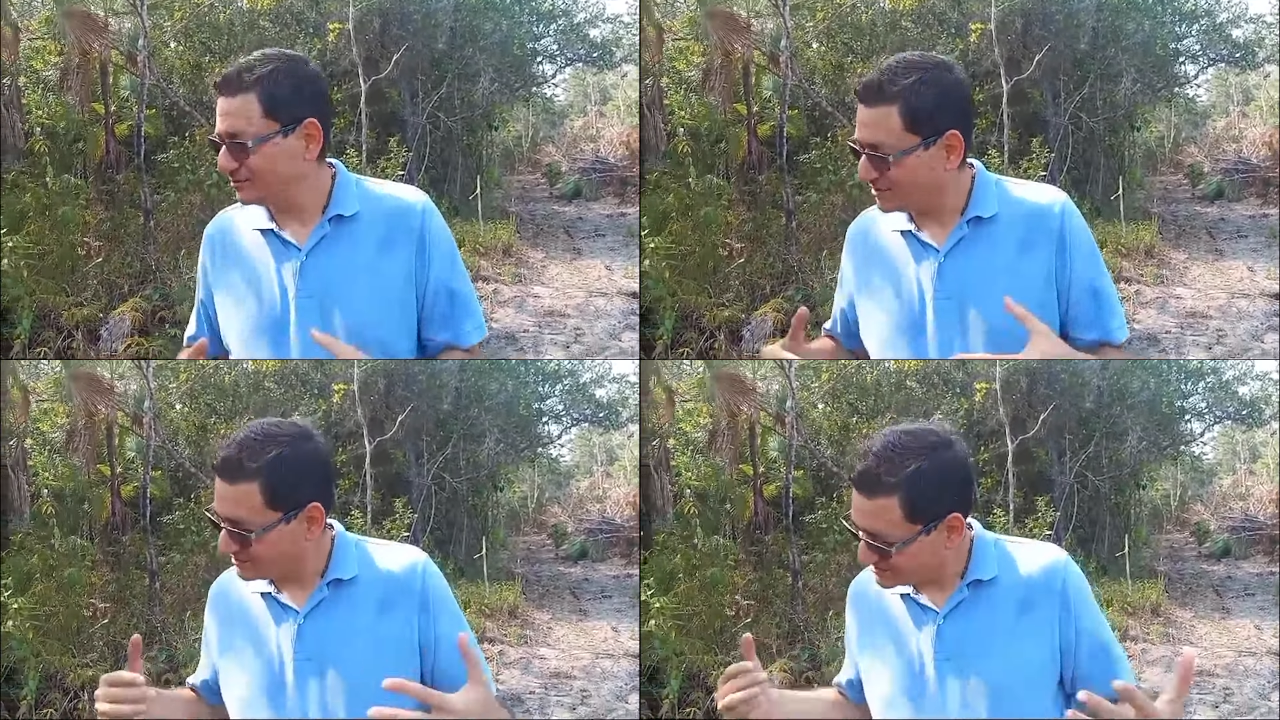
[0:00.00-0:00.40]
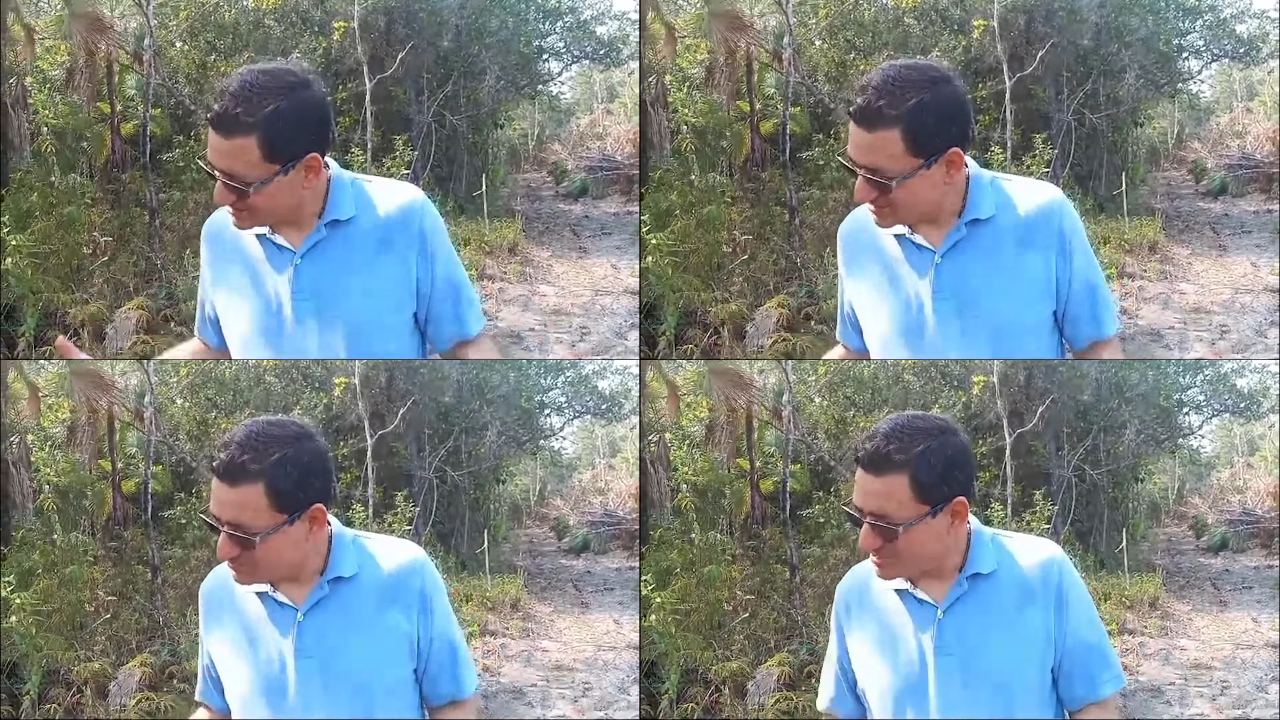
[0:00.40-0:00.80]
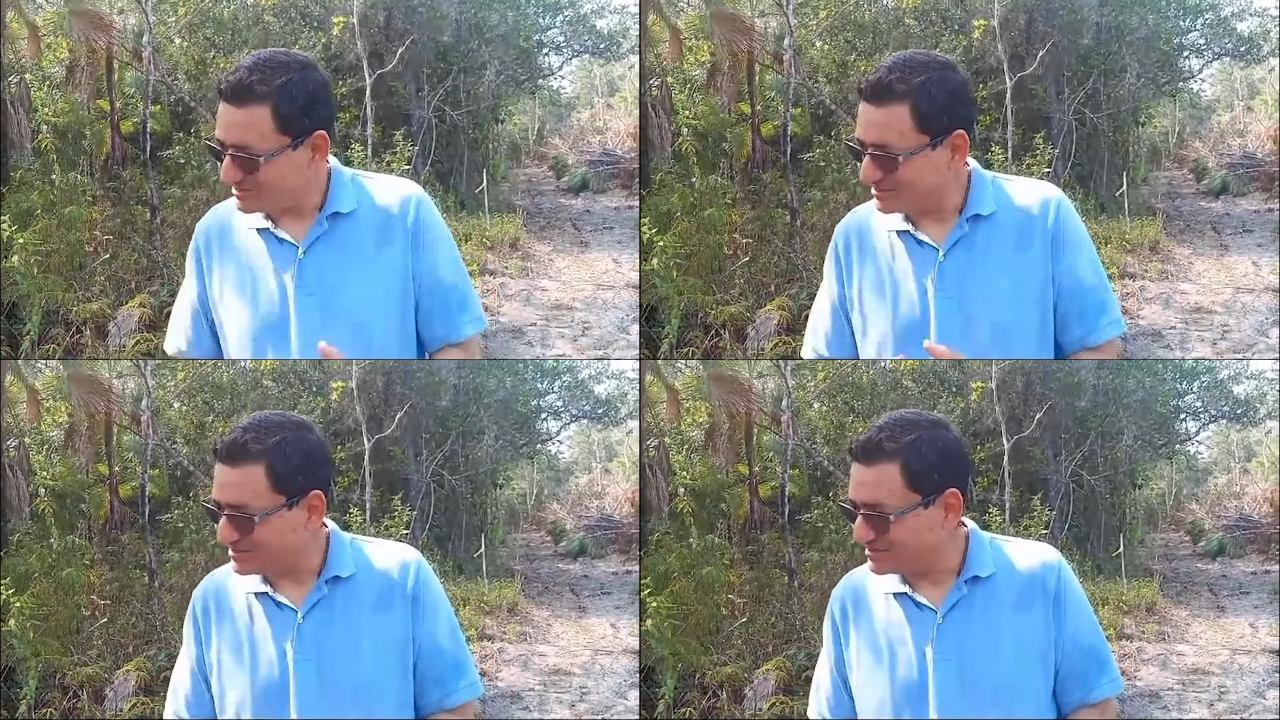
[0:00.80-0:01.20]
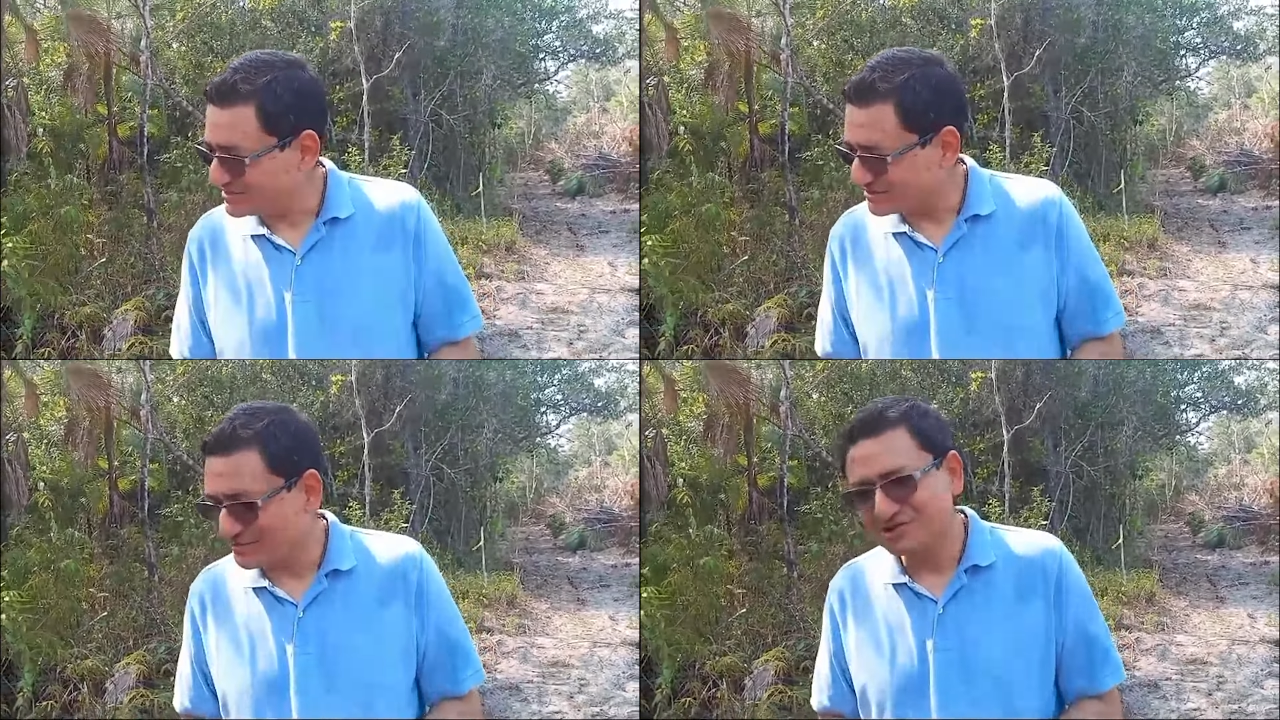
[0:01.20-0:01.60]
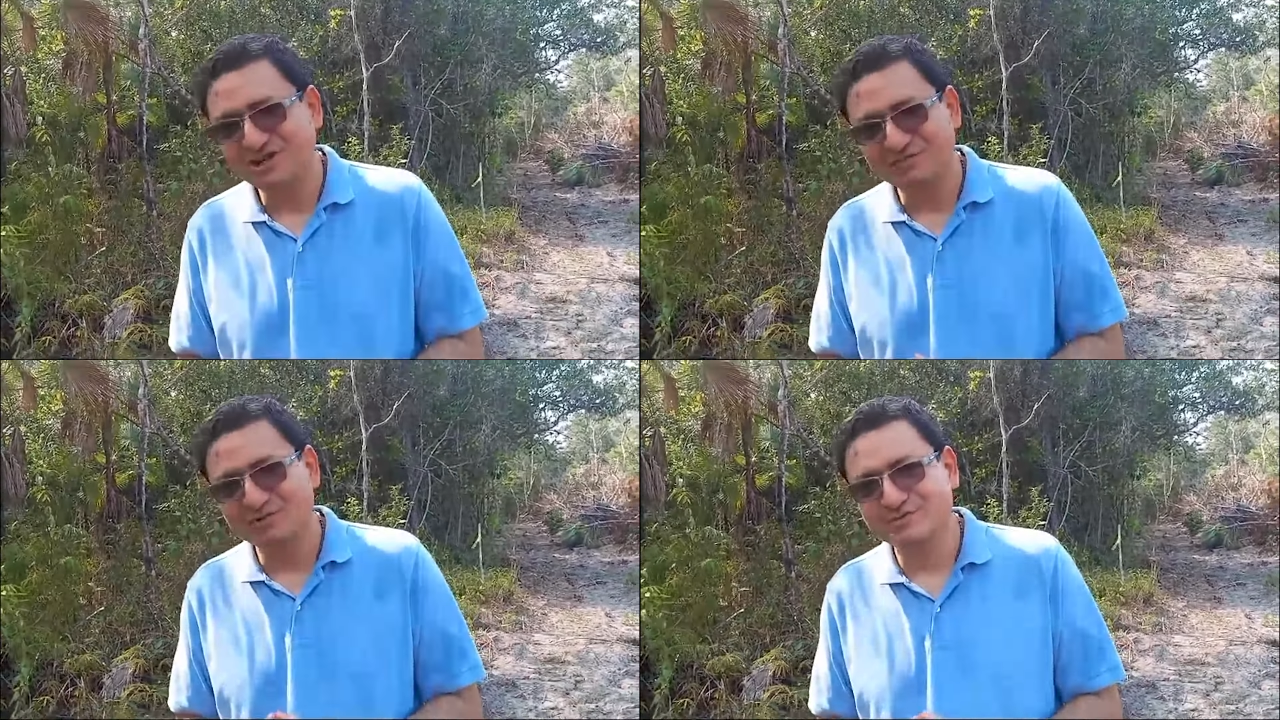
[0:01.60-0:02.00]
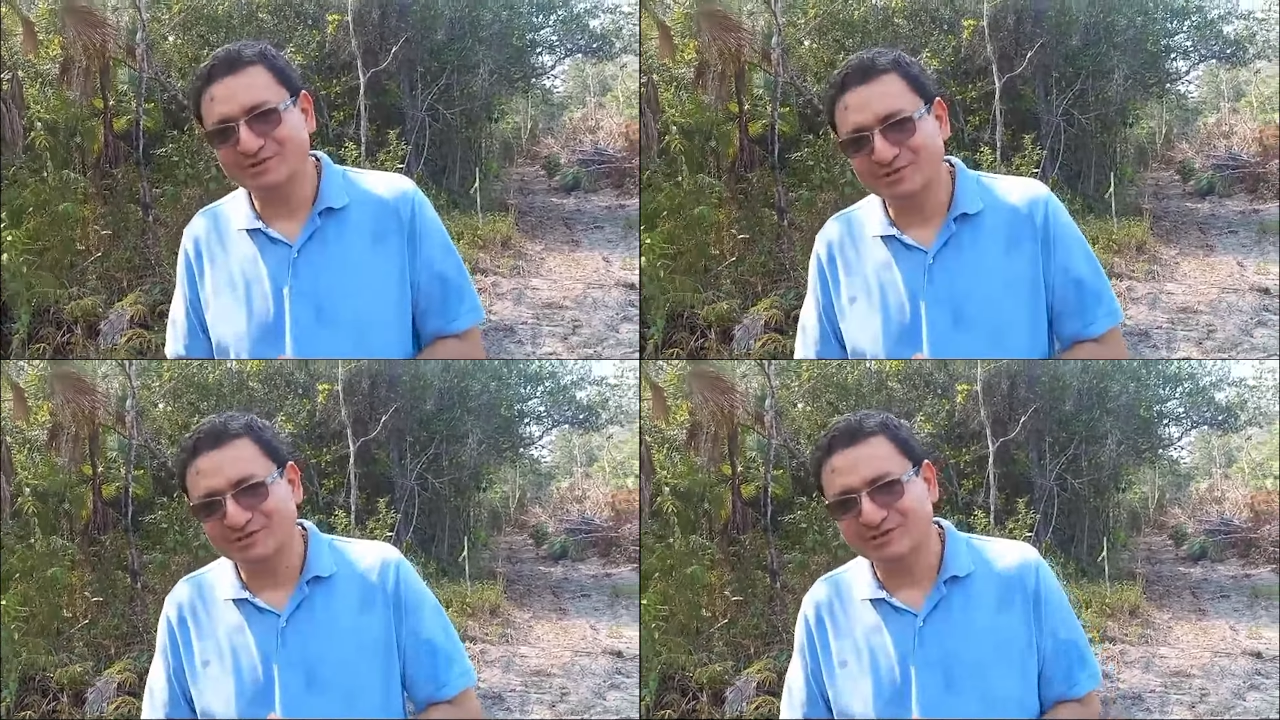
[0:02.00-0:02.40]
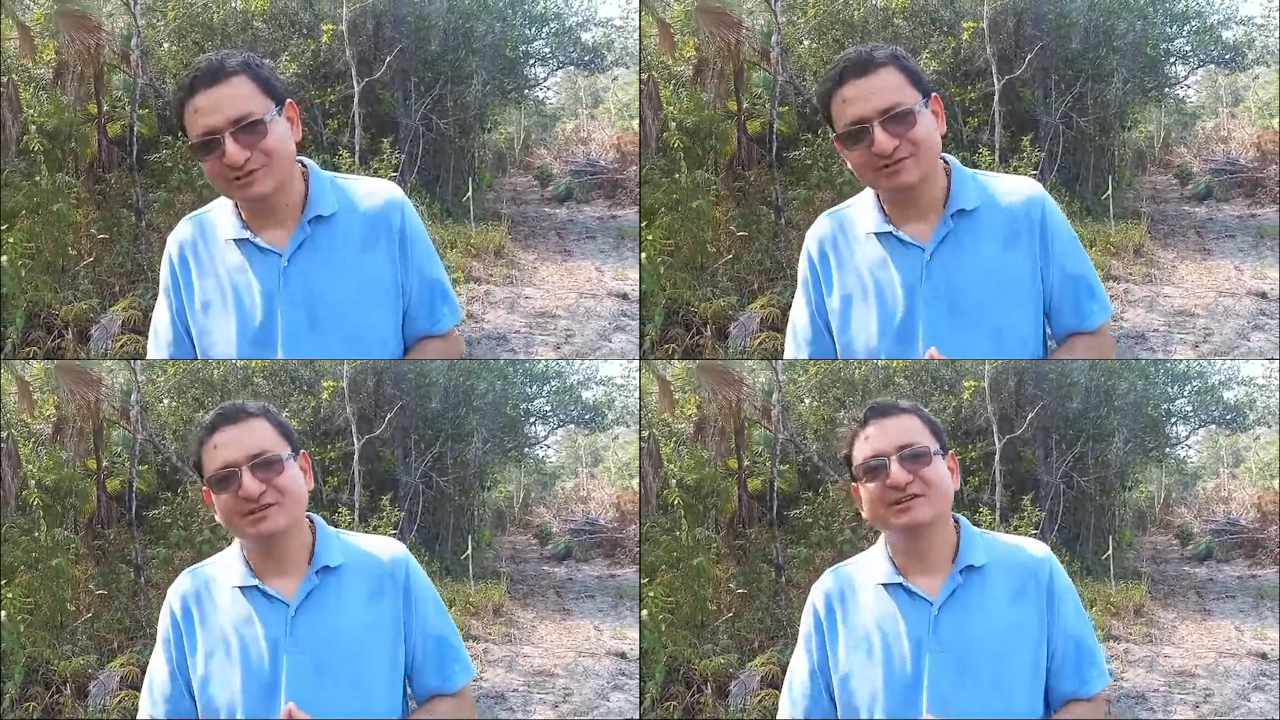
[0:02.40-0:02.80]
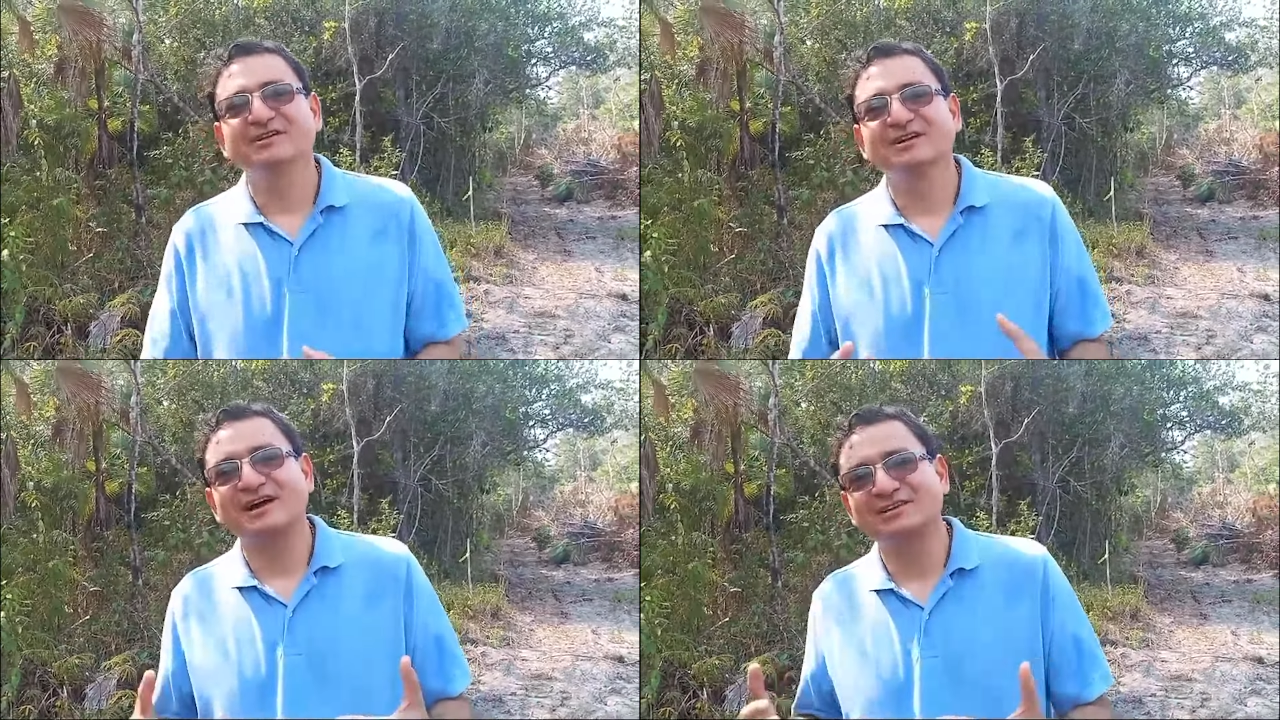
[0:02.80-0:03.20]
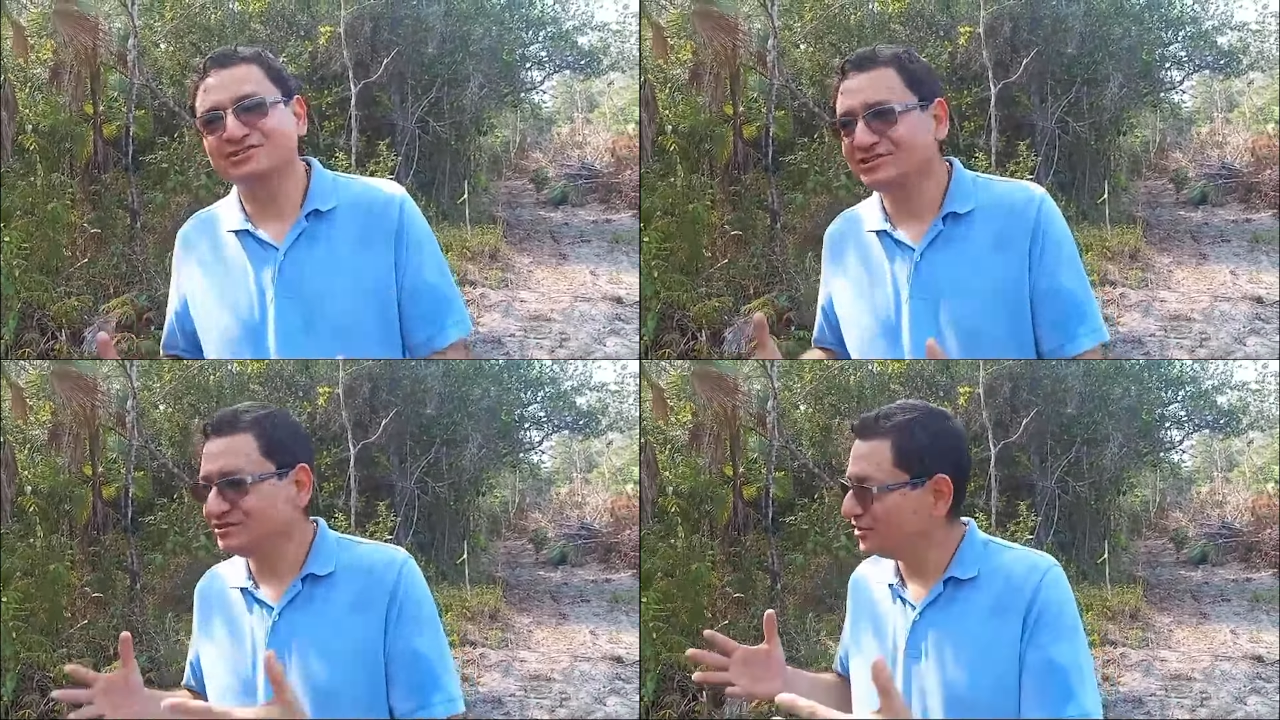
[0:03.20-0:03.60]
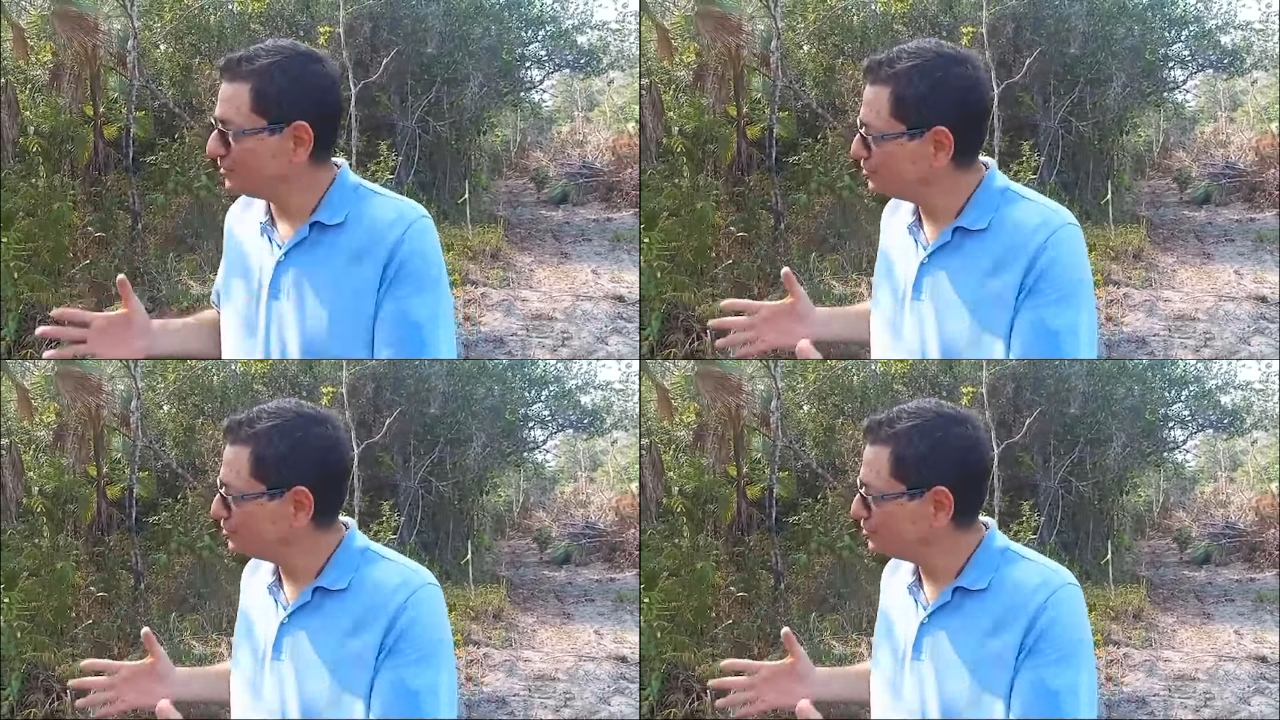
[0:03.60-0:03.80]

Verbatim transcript: we're celebrating this special moment with her as she now